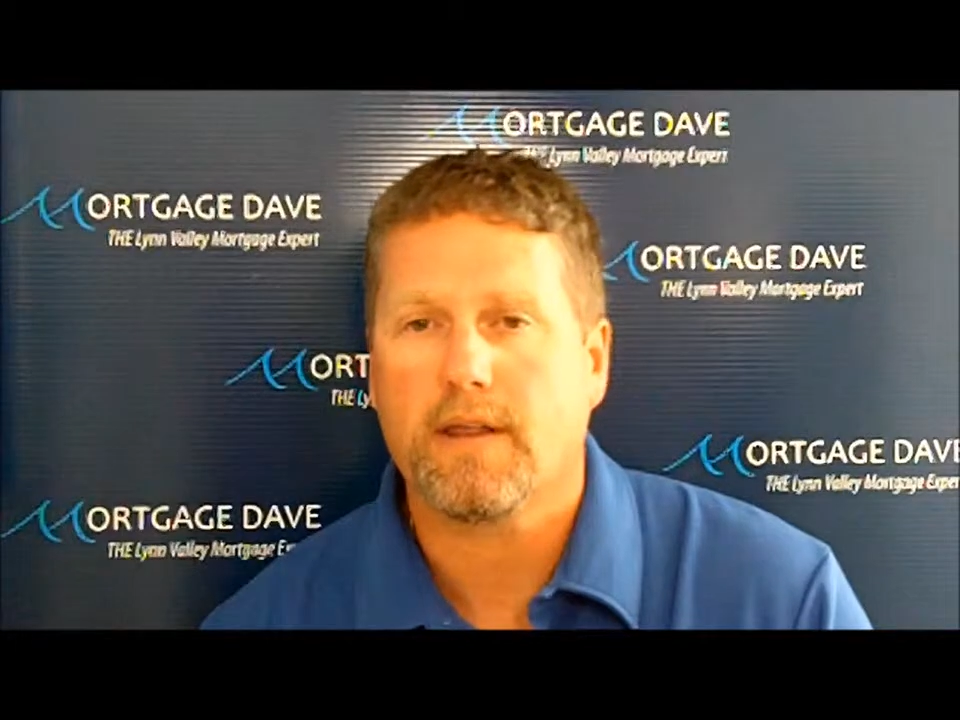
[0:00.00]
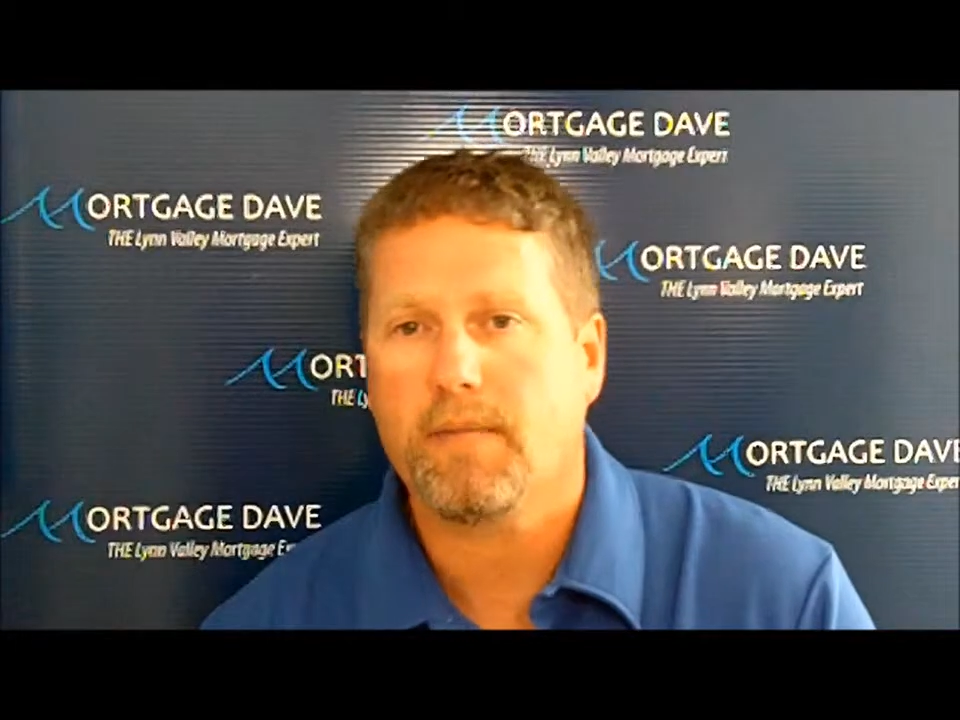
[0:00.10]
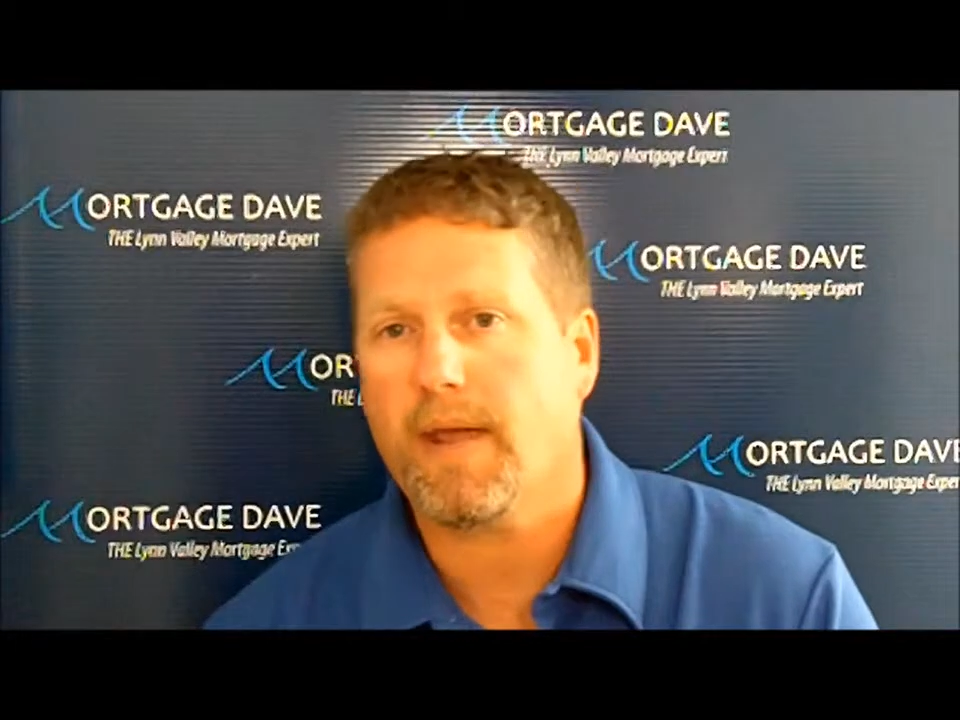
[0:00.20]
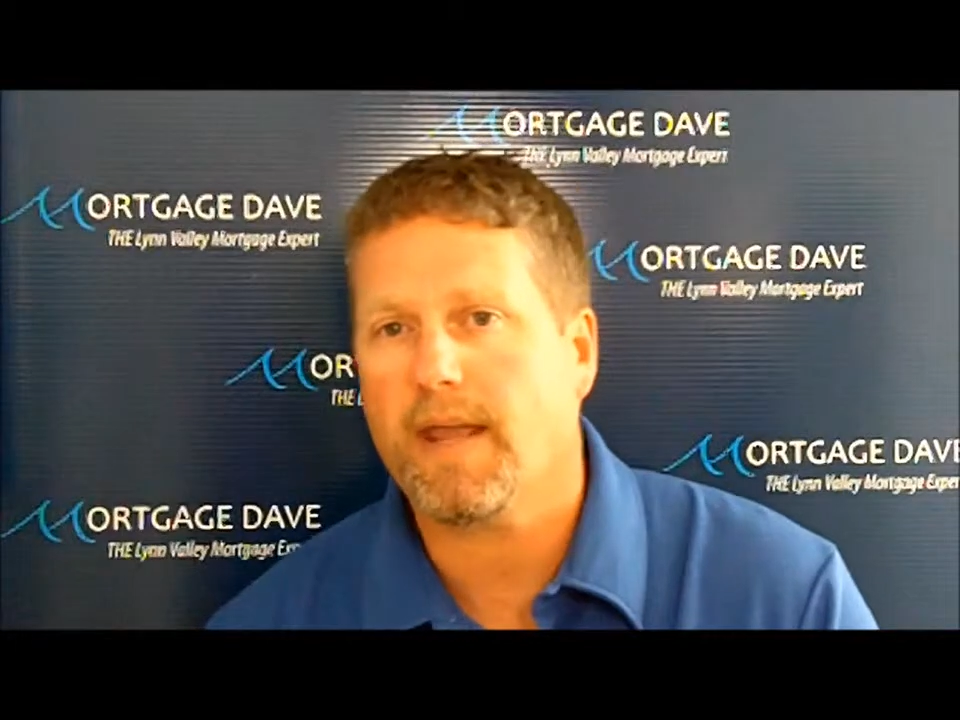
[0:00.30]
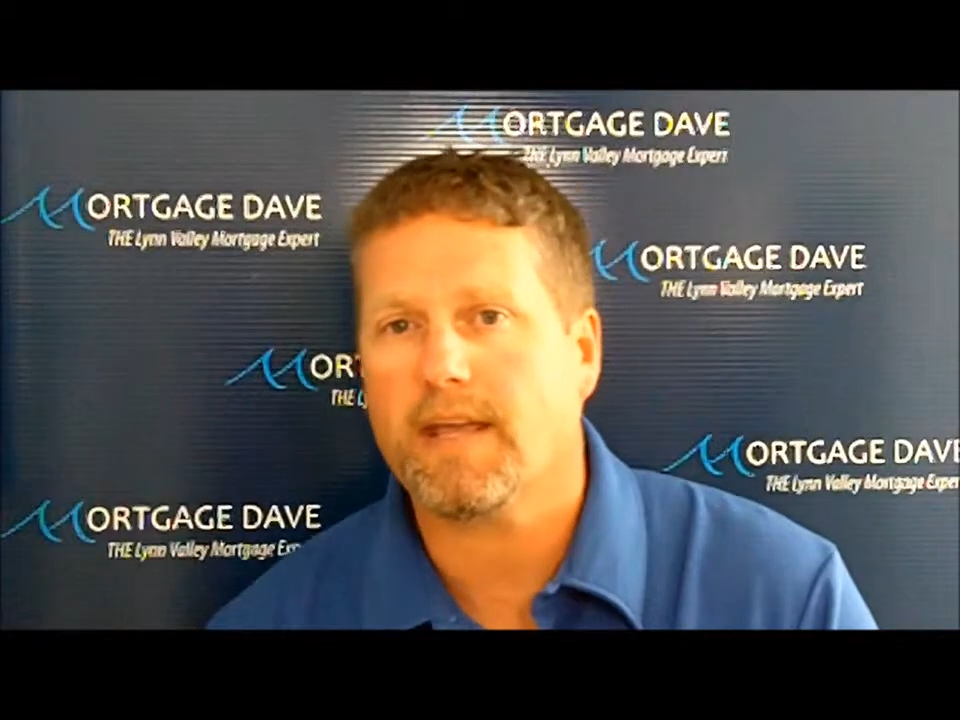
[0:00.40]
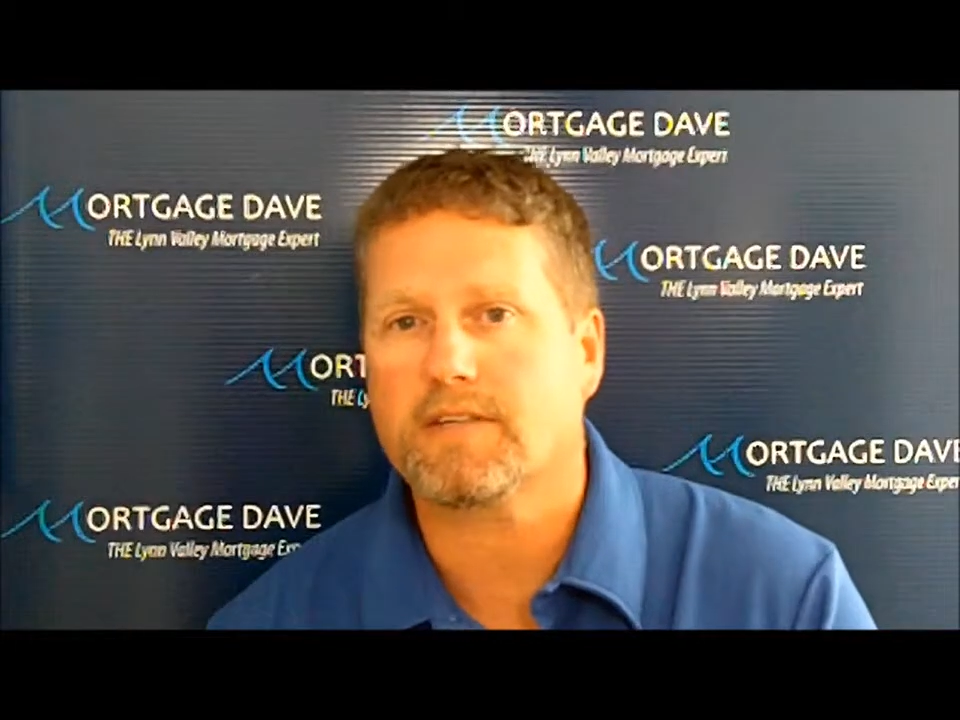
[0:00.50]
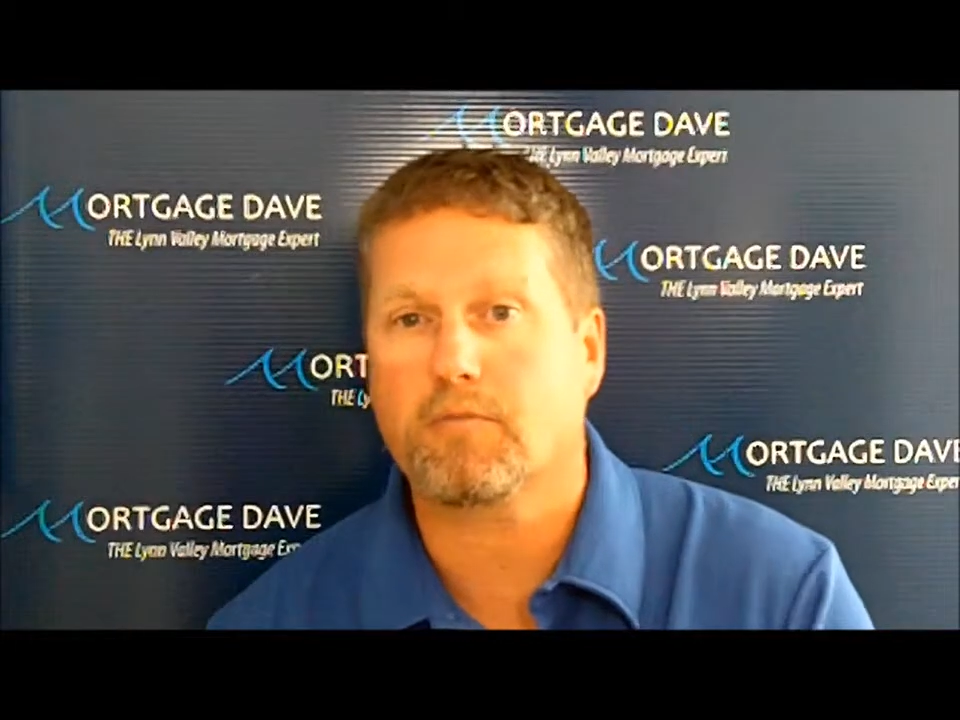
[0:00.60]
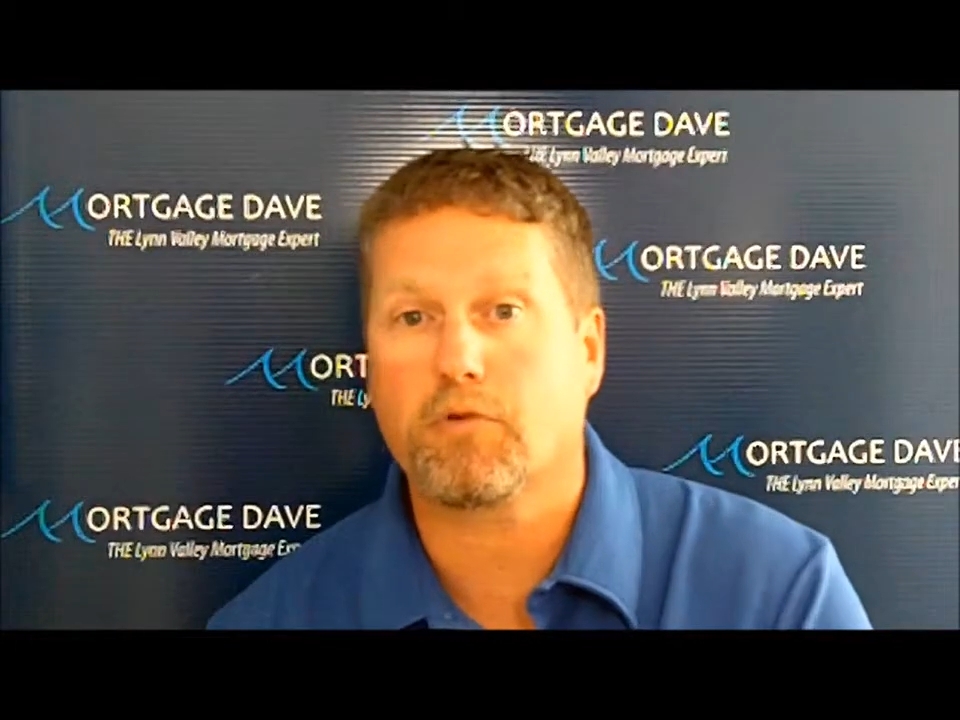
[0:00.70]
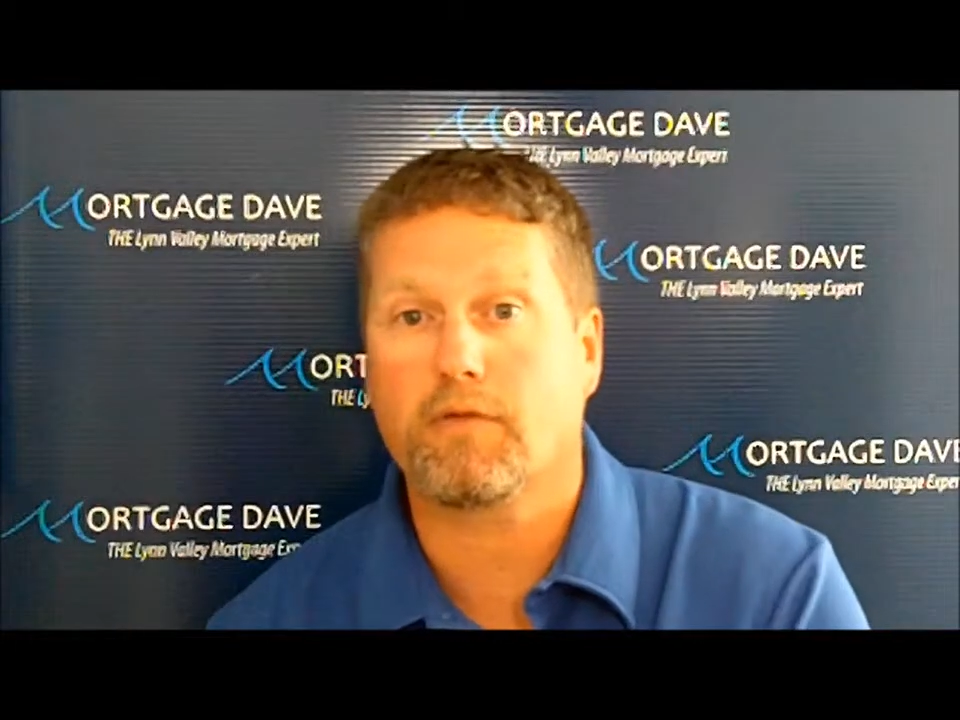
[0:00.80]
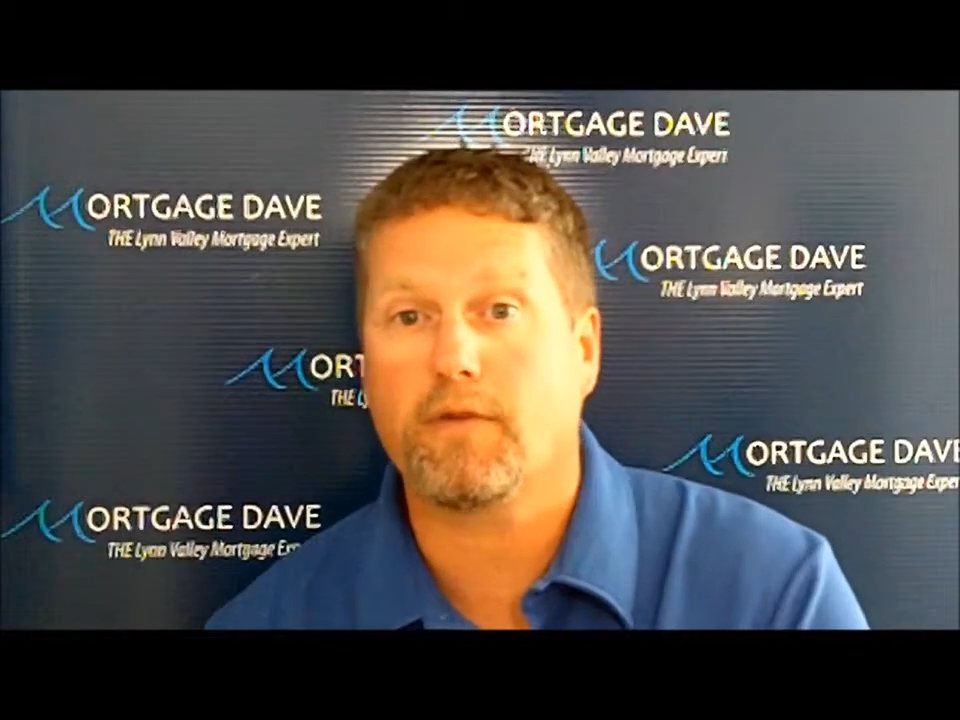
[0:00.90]
The bank has to
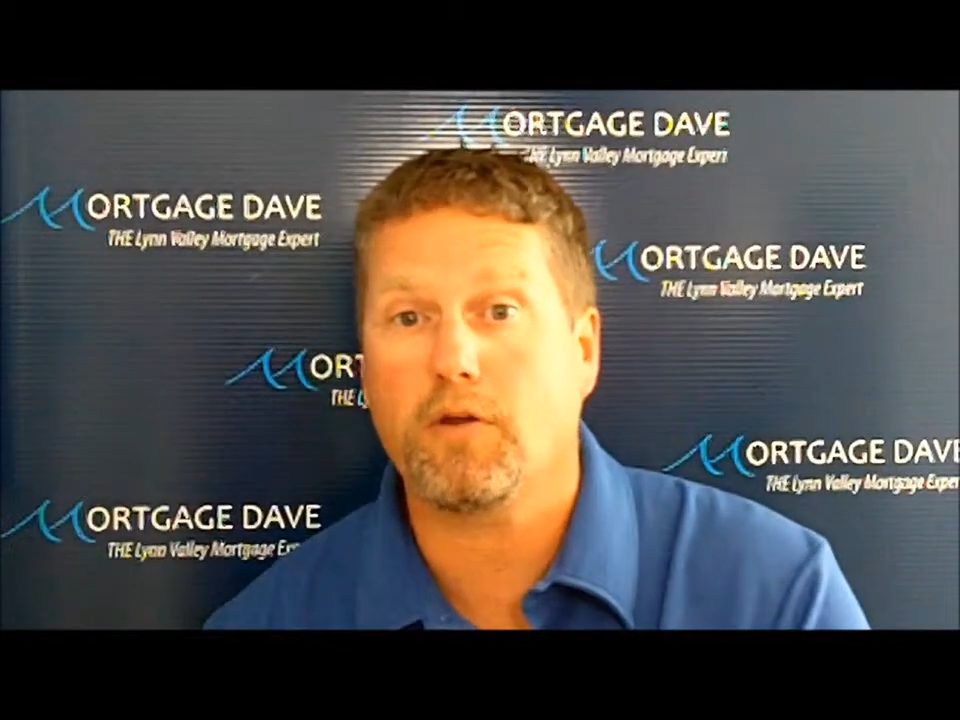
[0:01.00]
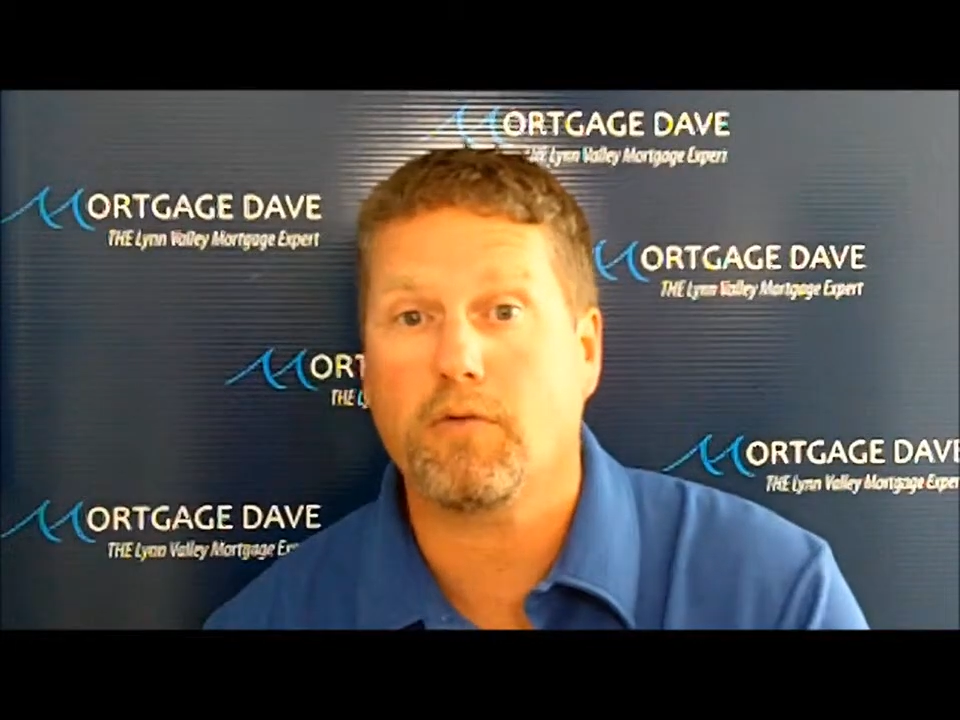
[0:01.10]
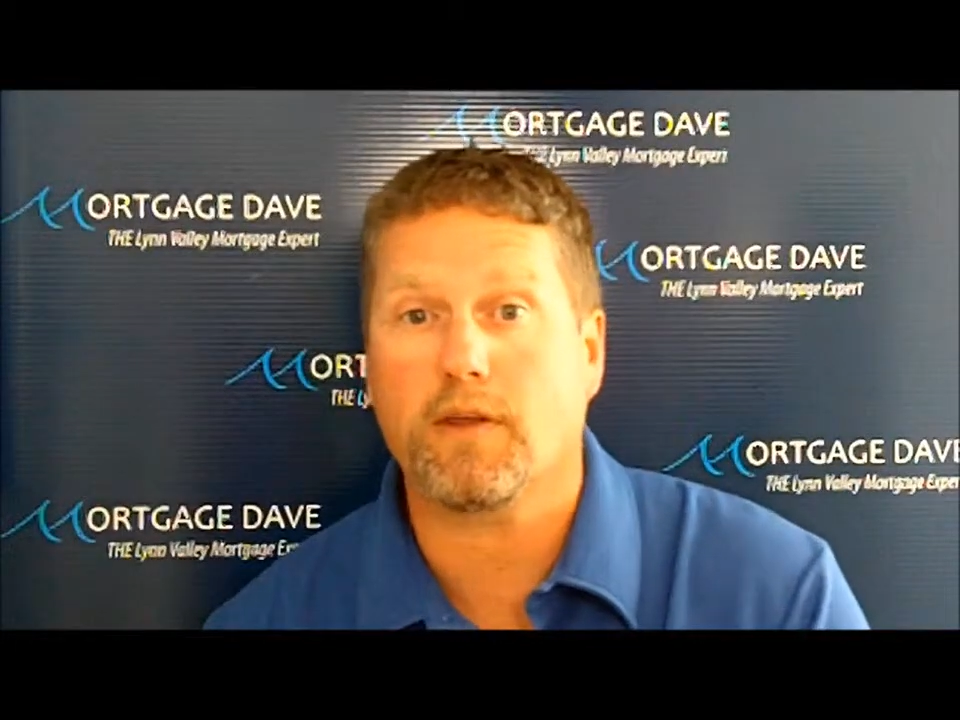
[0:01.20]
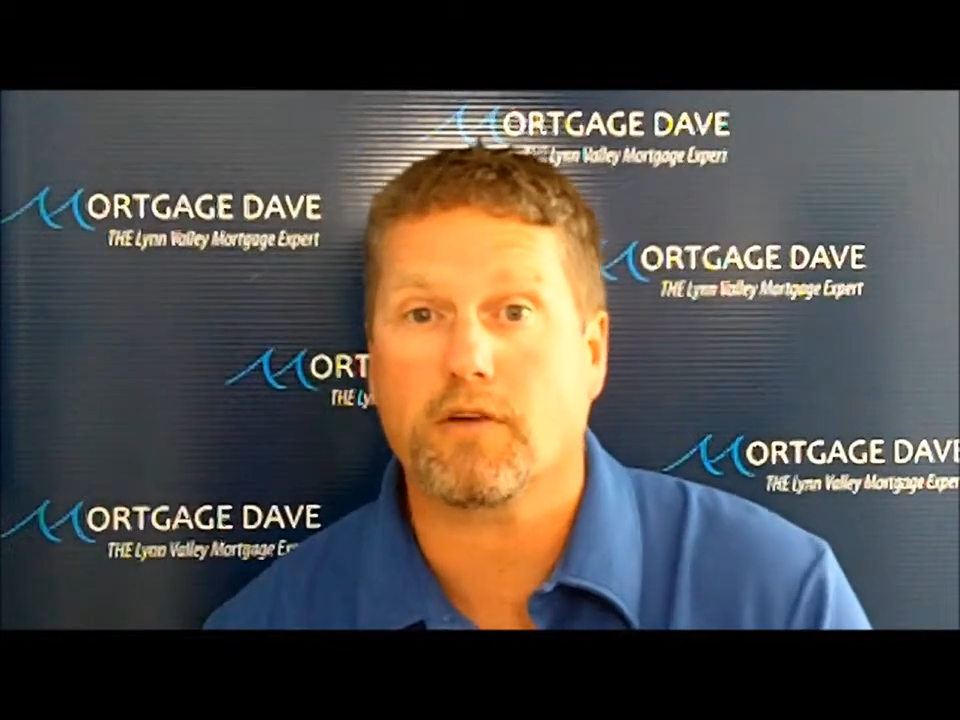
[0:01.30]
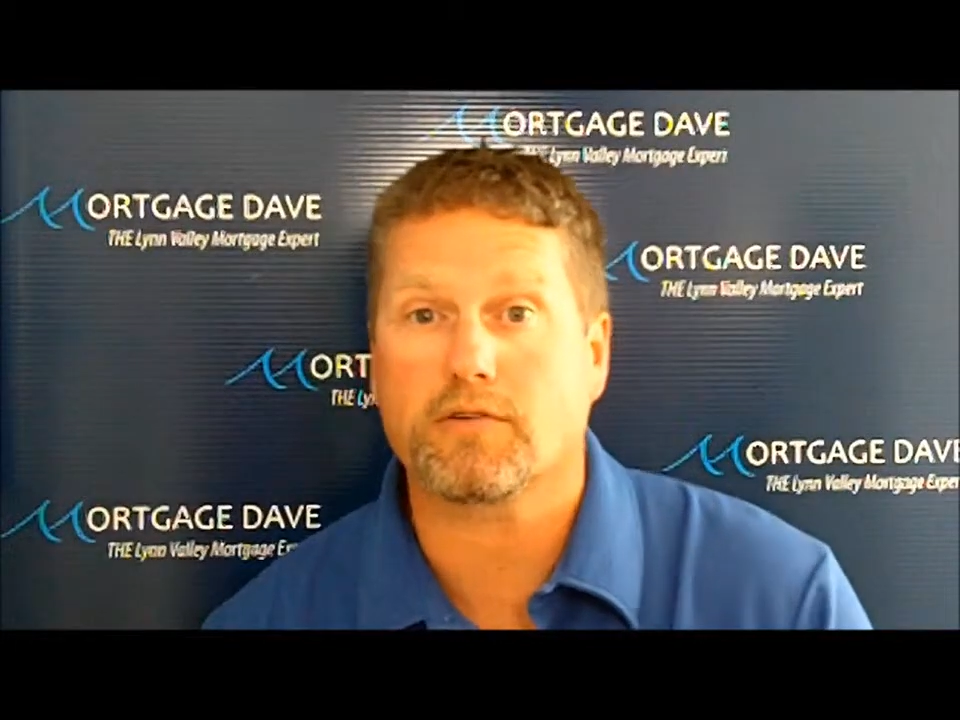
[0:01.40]
approve you and they